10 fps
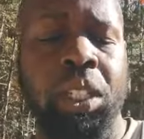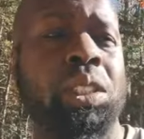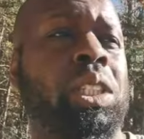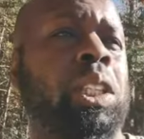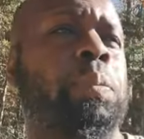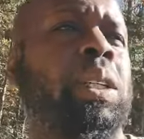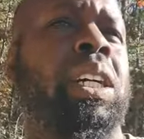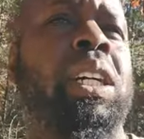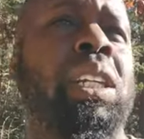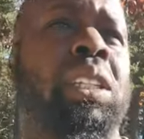Just
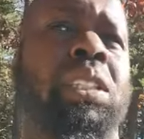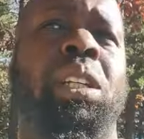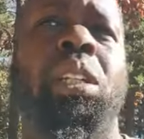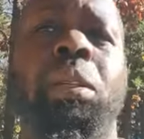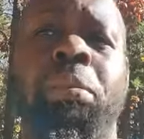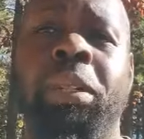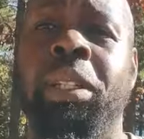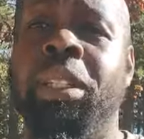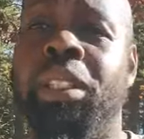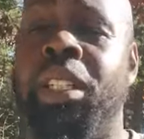because the
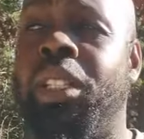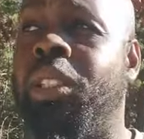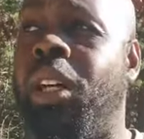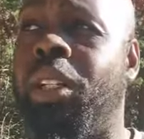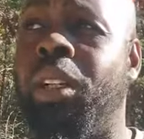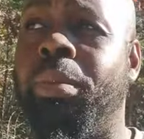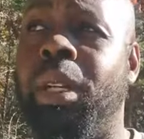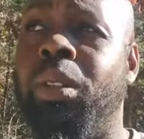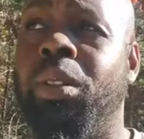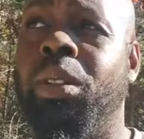media is not talking
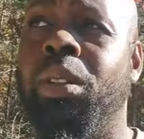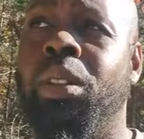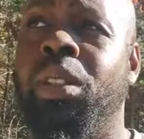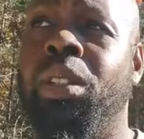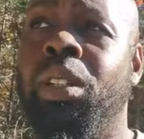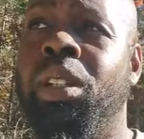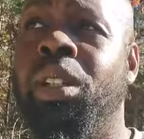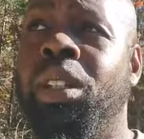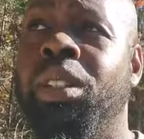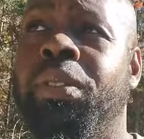about
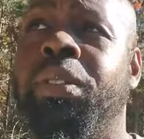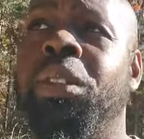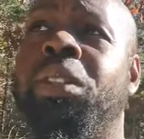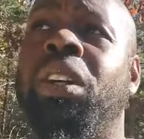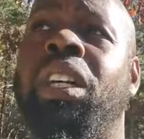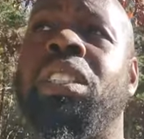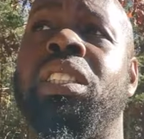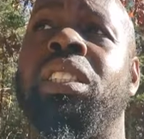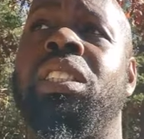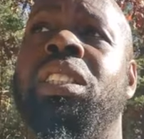the food
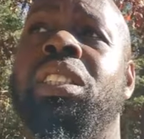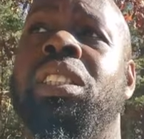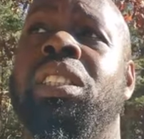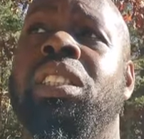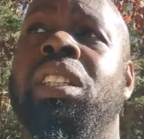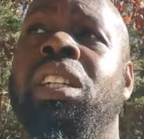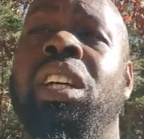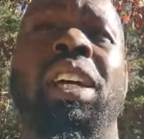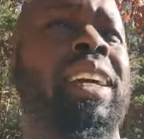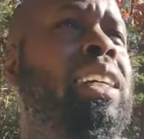crisis,
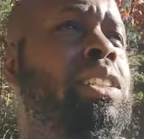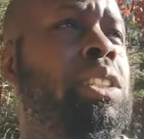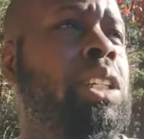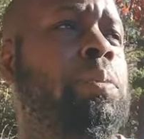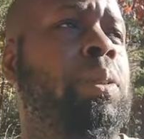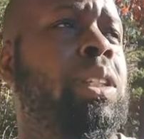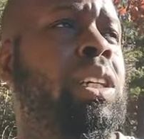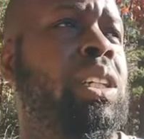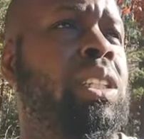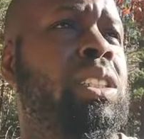and just
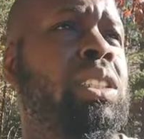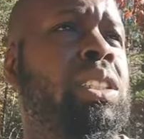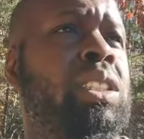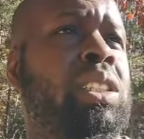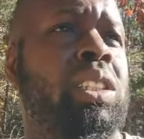because